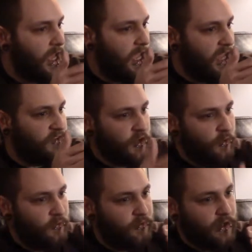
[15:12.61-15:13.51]
if you
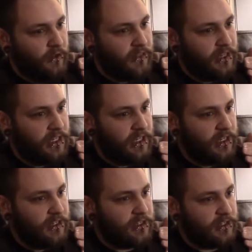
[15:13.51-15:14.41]
feel the
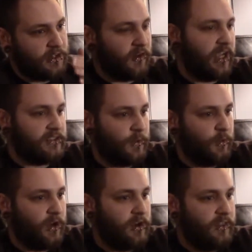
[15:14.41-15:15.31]
need to degrade
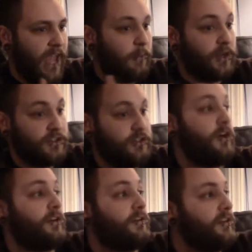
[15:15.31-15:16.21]
someone that much
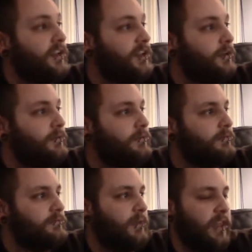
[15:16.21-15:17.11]
younger than you,
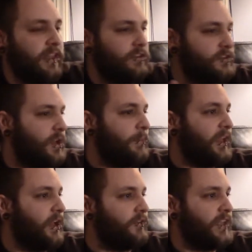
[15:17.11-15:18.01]
I think there's something
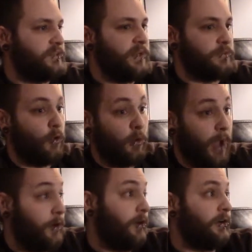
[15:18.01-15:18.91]
else that speaks more
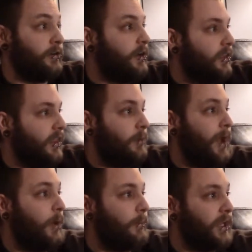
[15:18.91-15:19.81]
about her than
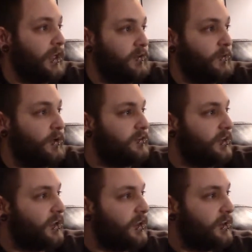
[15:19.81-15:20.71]
about me,
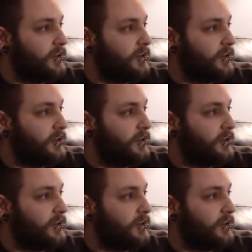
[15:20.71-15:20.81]
unfortunately.